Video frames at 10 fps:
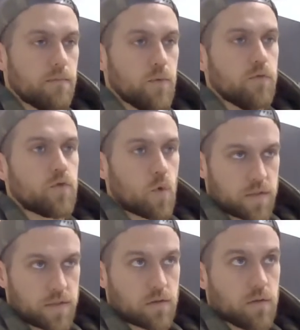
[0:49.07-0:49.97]
move
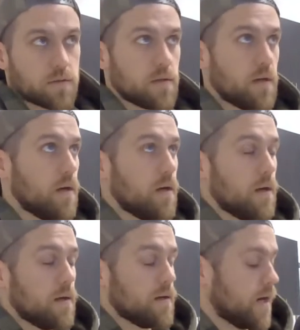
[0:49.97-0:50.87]
towards their goals.
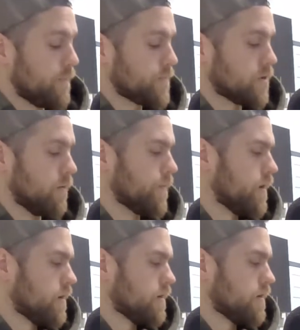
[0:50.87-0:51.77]
So
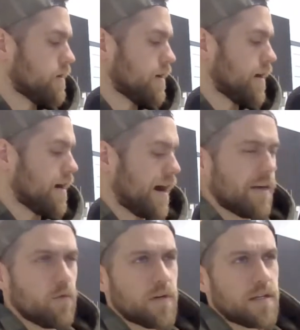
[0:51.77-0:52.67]

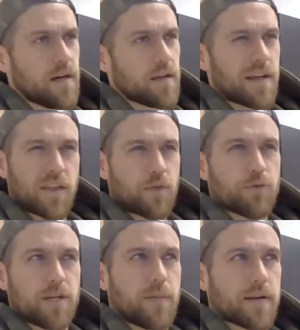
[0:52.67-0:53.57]
I've only done like
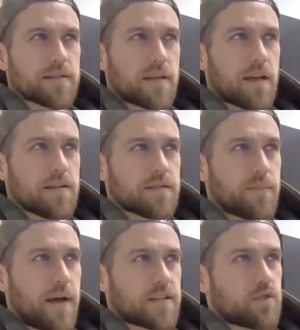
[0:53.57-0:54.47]
3 in-body scans in the
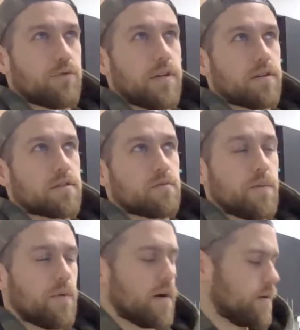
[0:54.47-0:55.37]
past 3 years. We
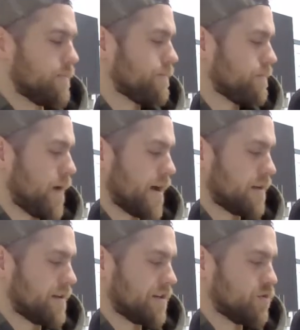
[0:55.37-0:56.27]
bought it back
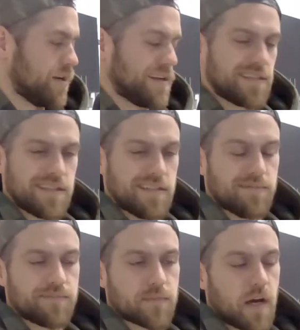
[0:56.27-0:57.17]
in like
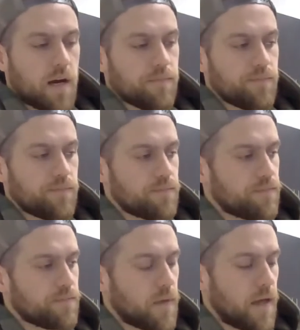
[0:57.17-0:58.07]
2019,
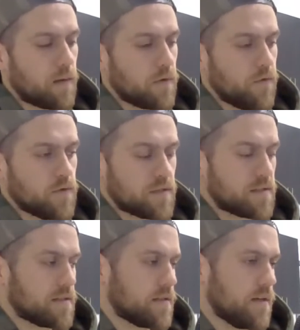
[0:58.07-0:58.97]
and we've used it
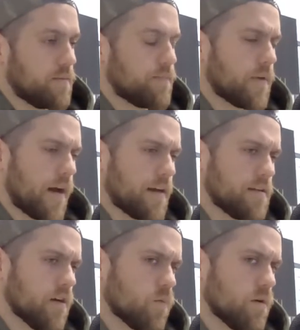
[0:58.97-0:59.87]
since then. I had
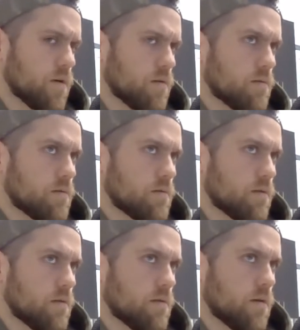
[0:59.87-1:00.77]
done
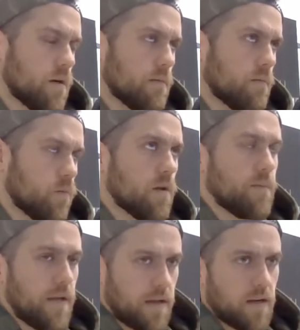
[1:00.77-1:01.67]
one
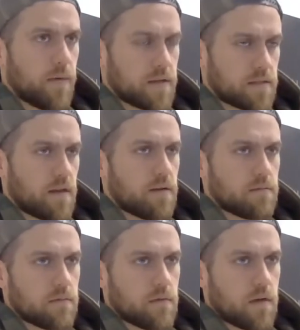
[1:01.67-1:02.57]
being an in-body scan
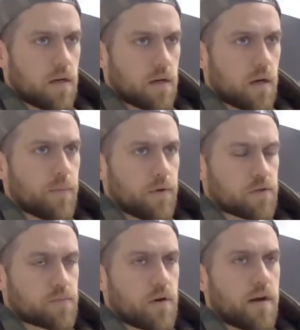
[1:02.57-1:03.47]
a couple
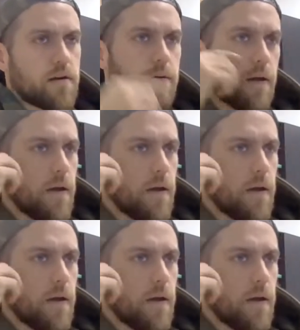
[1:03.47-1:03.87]
years prior